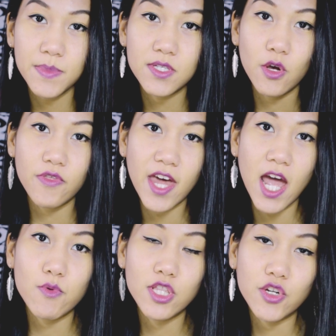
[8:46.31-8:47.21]
so then
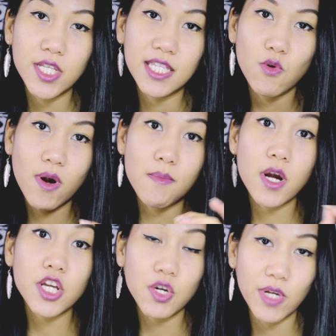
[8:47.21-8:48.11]
I would look to see where
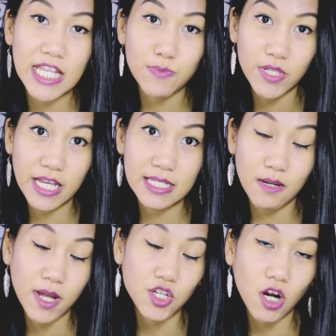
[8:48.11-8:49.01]
Mercury is placed
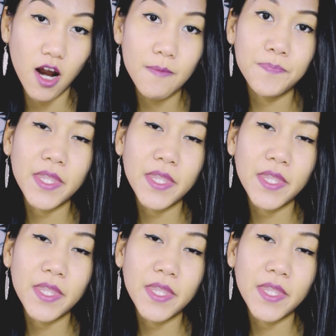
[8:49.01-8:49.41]
in my chart